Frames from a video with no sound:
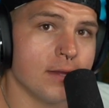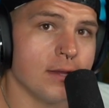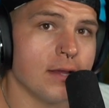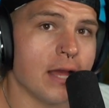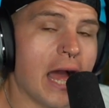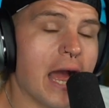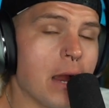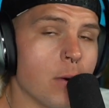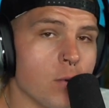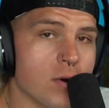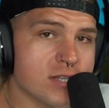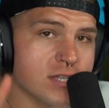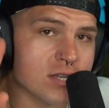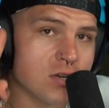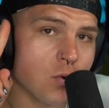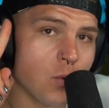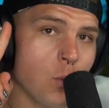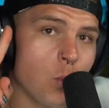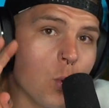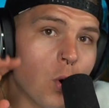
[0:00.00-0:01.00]
I
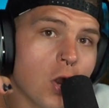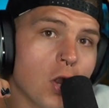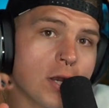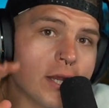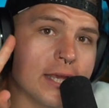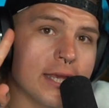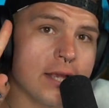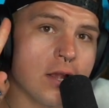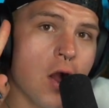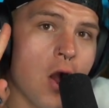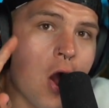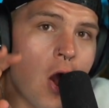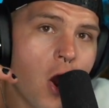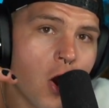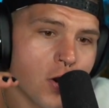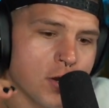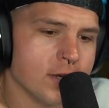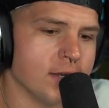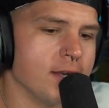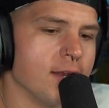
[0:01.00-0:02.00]
wasn't working
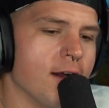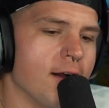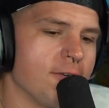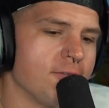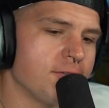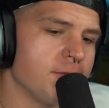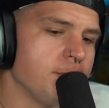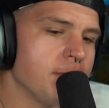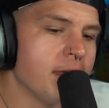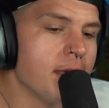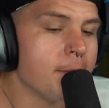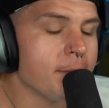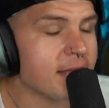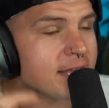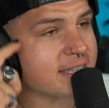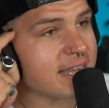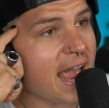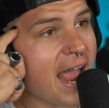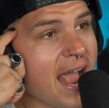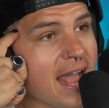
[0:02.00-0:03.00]
hard enough
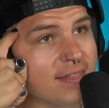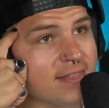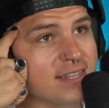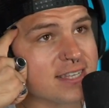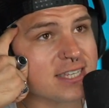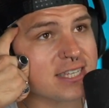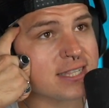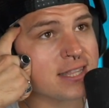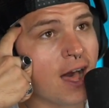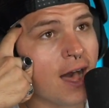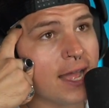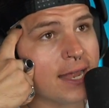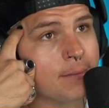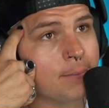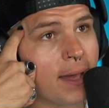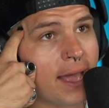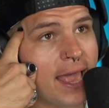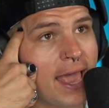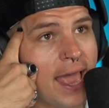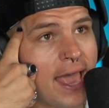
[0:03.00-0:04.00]
because I had this thought in
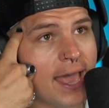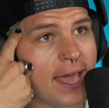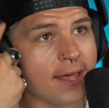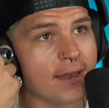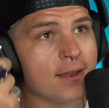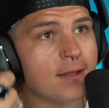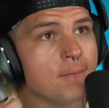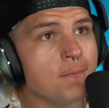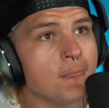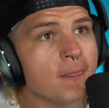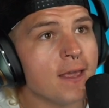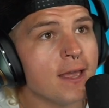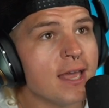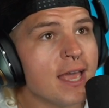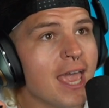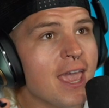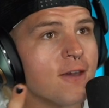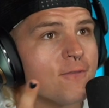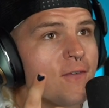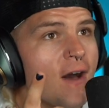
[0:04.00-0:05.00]
my head
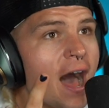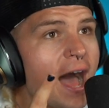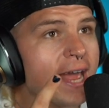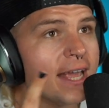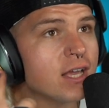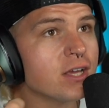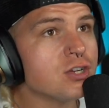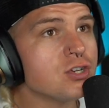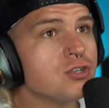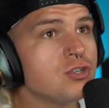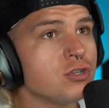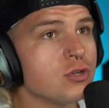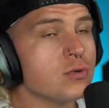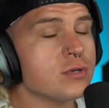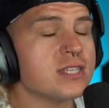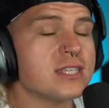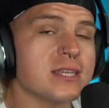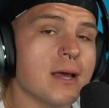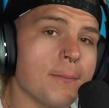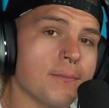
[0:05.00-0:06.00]
if I can do
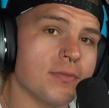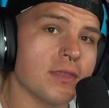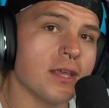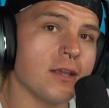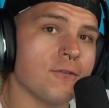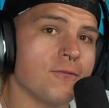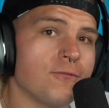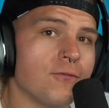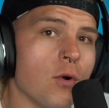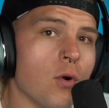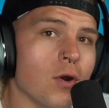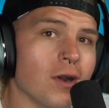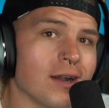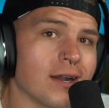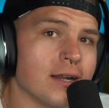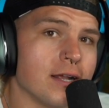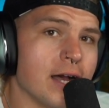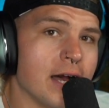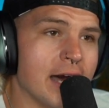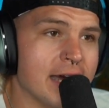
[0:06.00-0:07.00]
something for
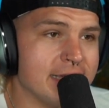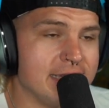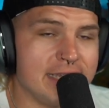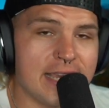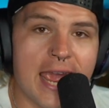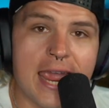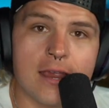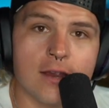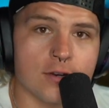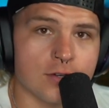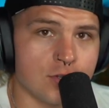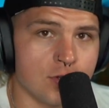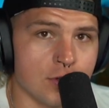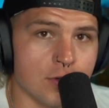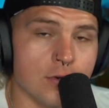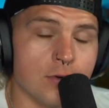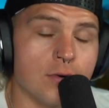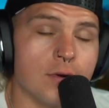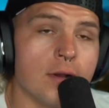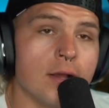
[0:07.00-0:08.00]
a day or
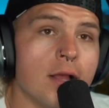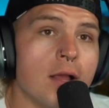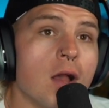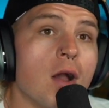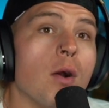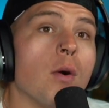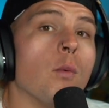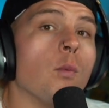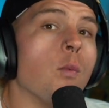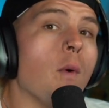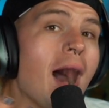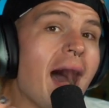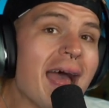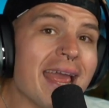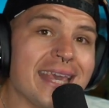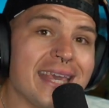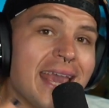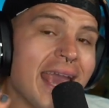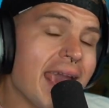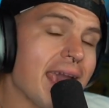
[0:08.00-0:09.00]
two, why
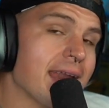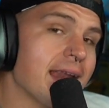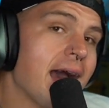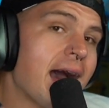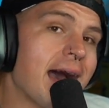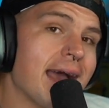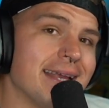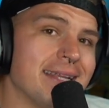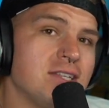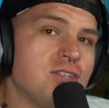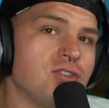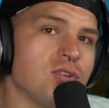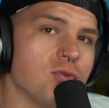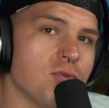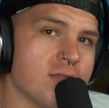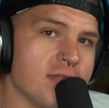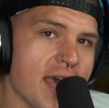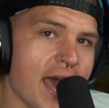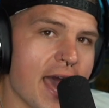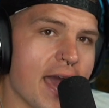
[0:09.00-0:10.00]
can't I do
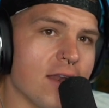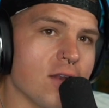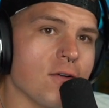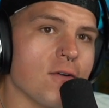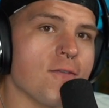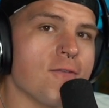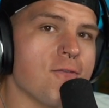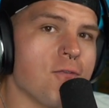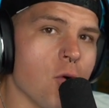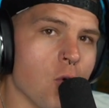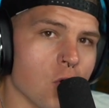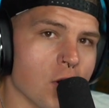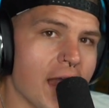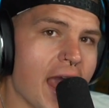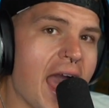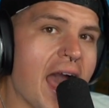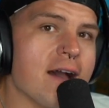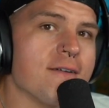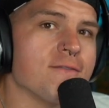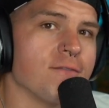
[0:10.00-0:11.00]
that
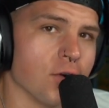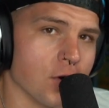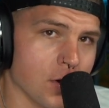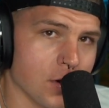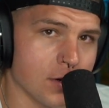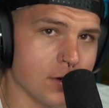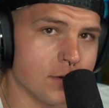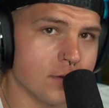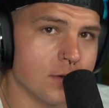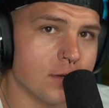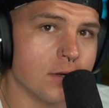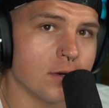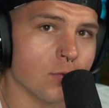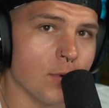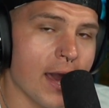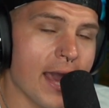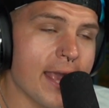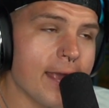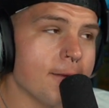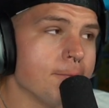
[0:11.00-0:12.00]
forever?
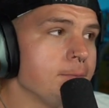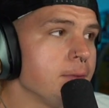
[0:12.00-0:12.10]
Right?